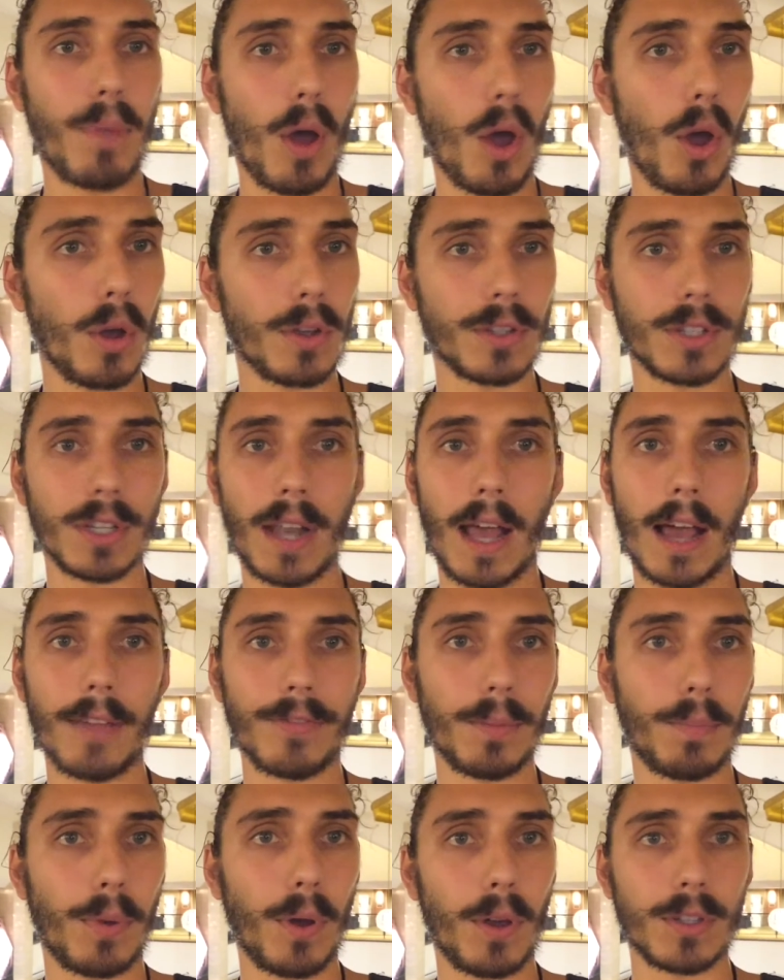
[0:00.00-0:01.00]
person
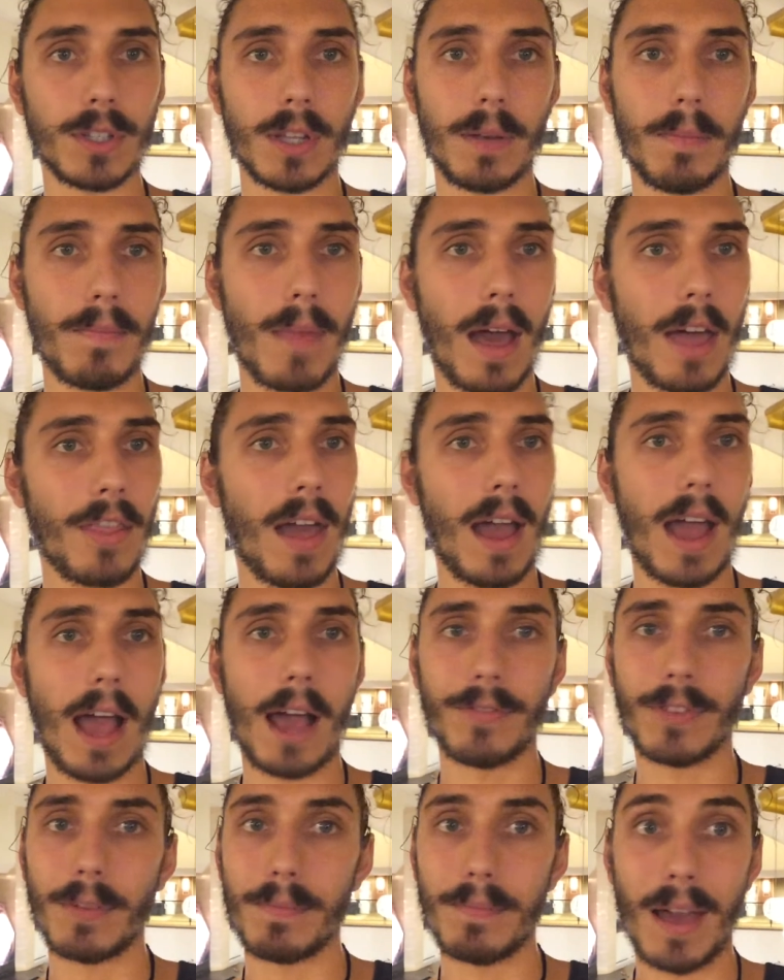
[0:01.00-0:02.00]
after person, mother
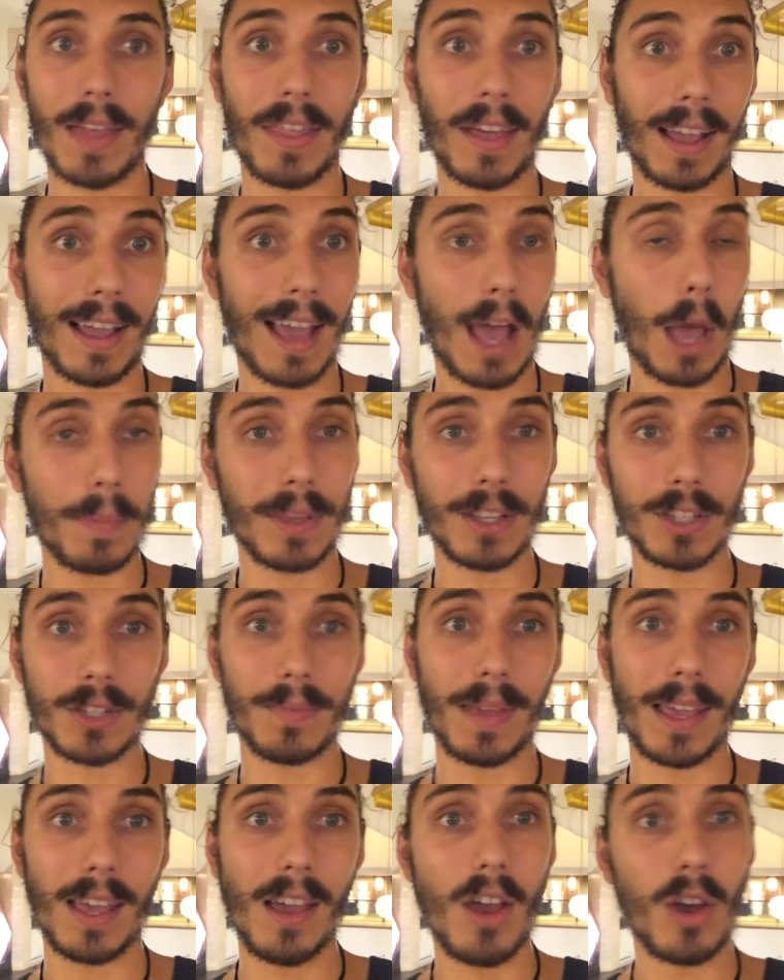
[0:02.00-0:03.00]
after mother coming to
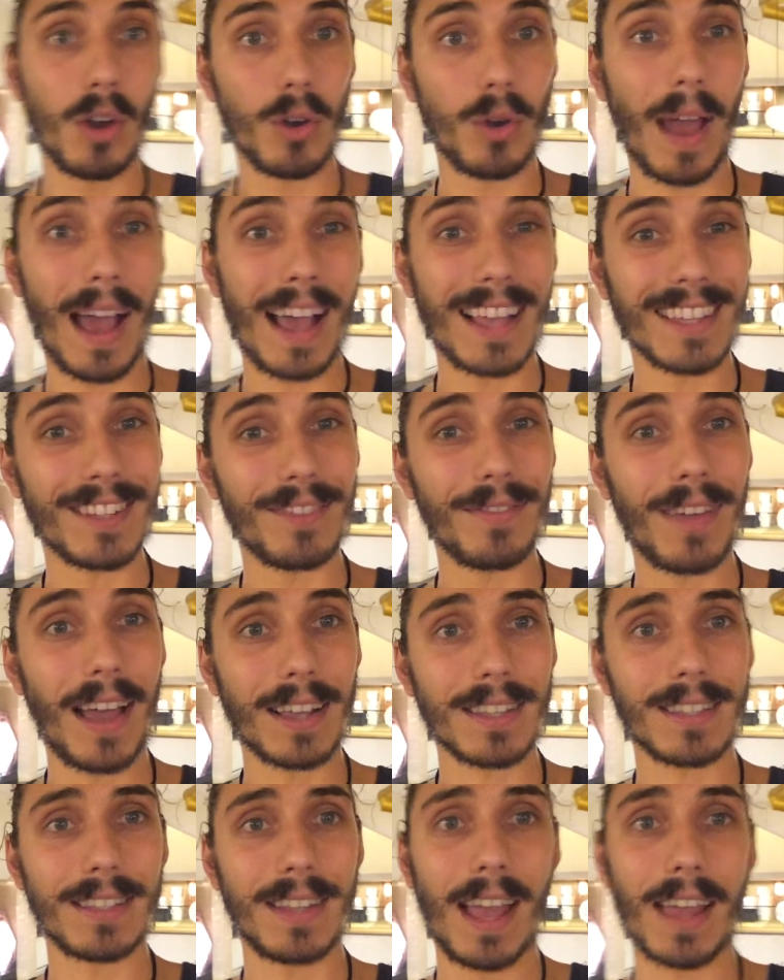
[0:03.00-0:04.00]
me who hasn't
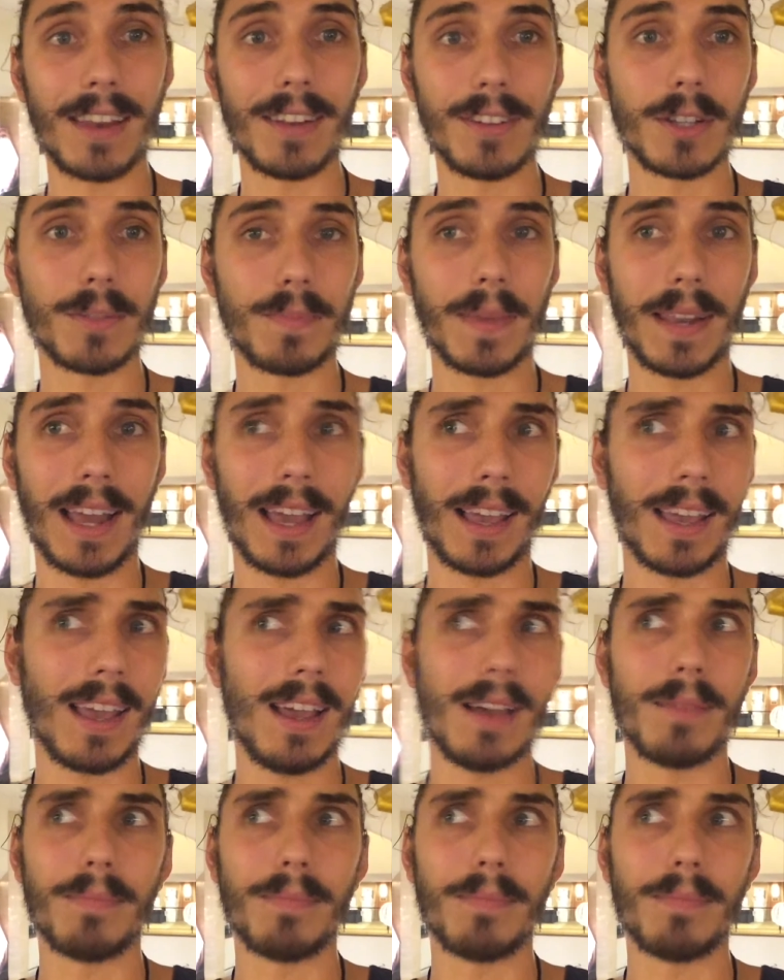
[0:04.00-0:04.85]
vaccinated, just being like,